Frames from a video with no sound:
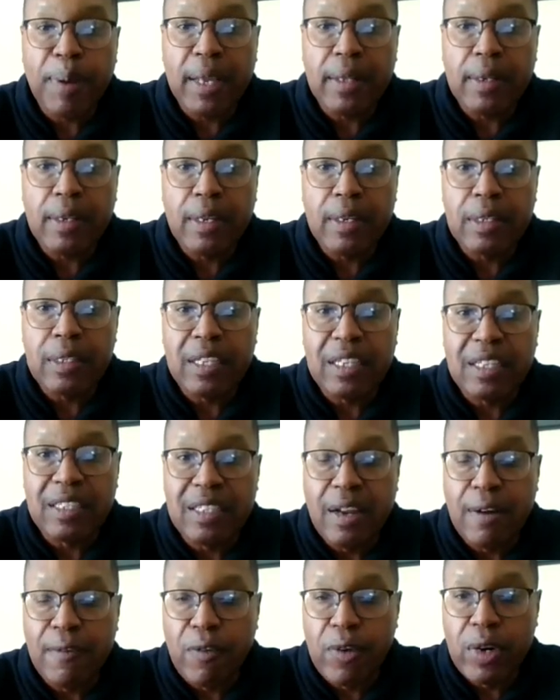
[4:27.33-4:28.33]
pay the
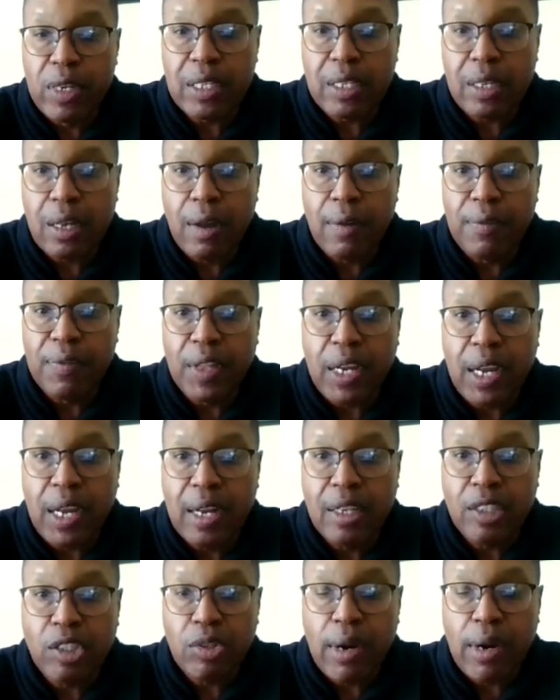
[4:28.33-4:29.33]
difference of the
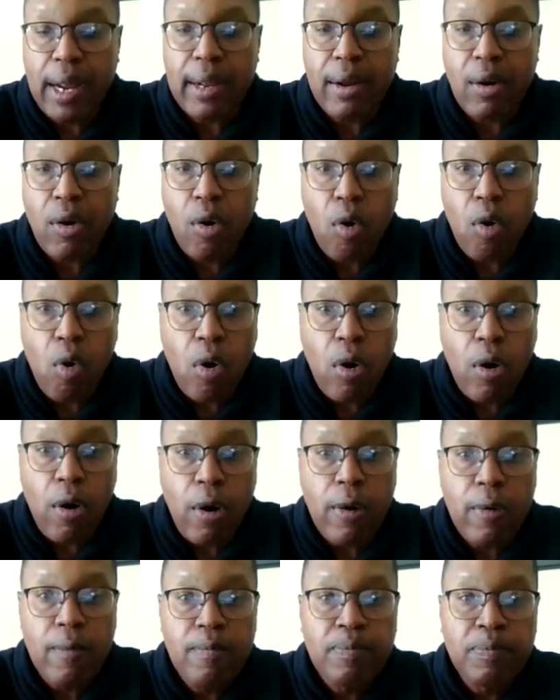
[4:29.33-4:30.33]
contract,
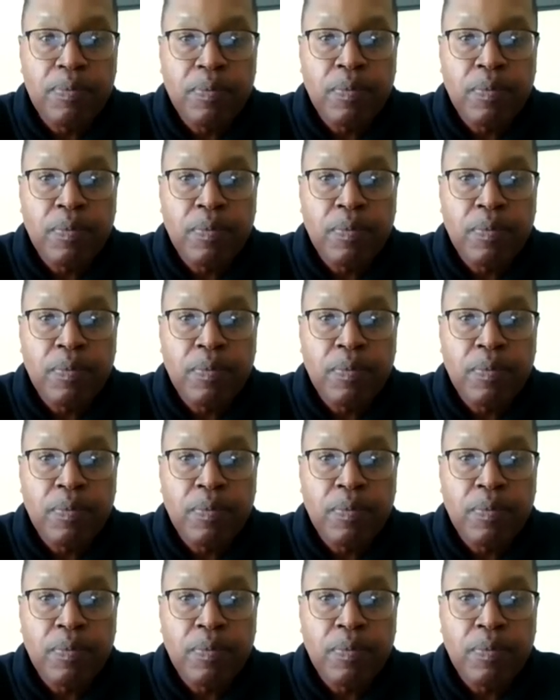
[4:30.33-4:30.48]
or